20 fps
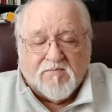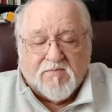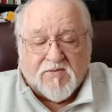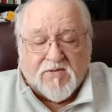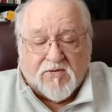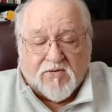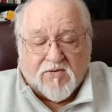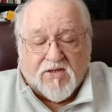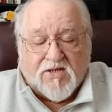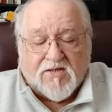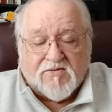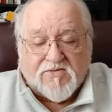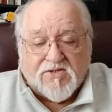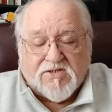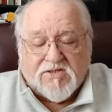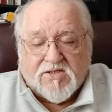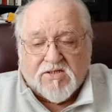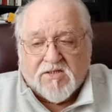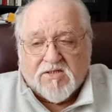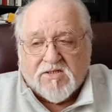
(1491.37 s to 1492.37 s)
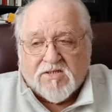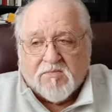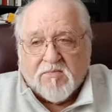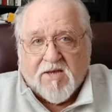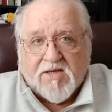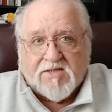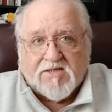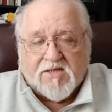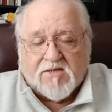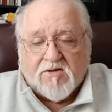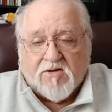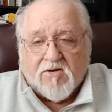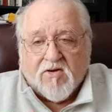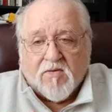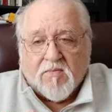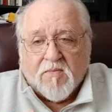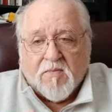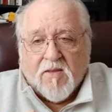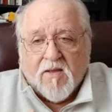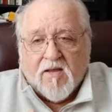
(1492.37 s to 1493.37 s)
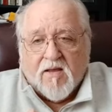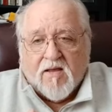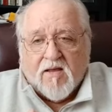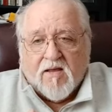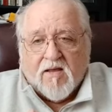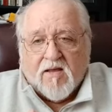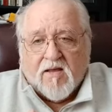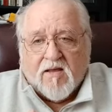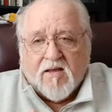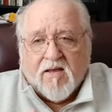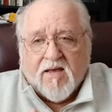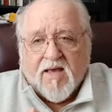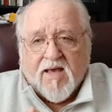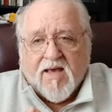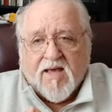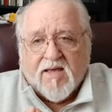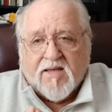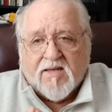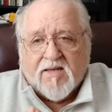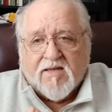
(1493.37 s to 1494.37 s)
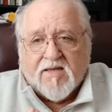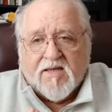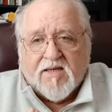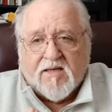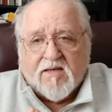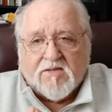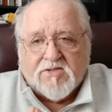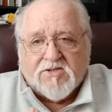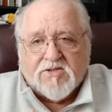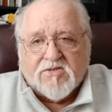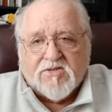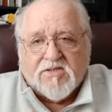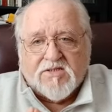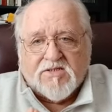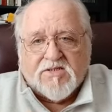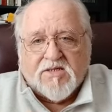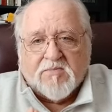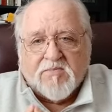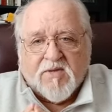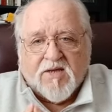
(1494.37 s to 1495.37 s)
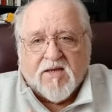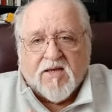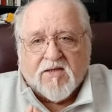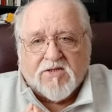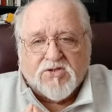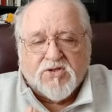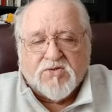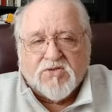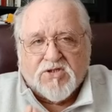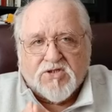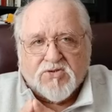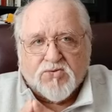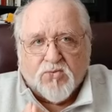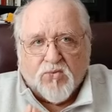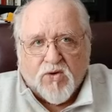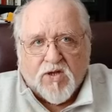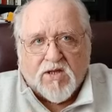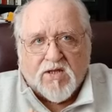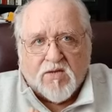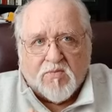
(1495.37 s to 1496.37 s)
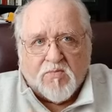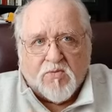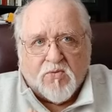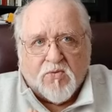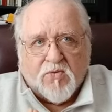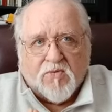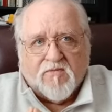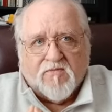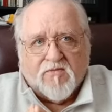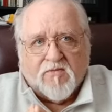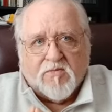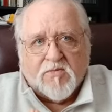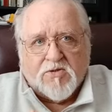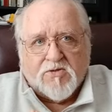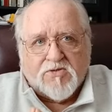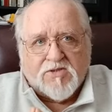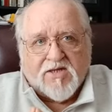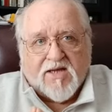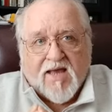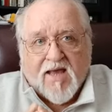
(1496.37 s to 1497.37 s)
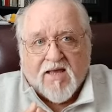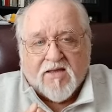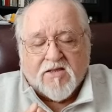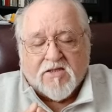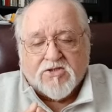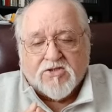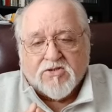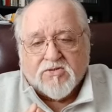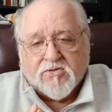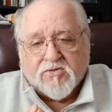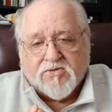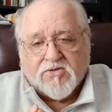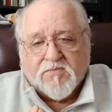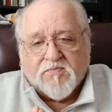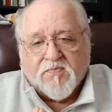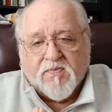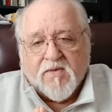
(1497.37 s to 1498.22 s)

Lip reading: or gives a sense and makes it art. And he also did something else which is really important for music and the church.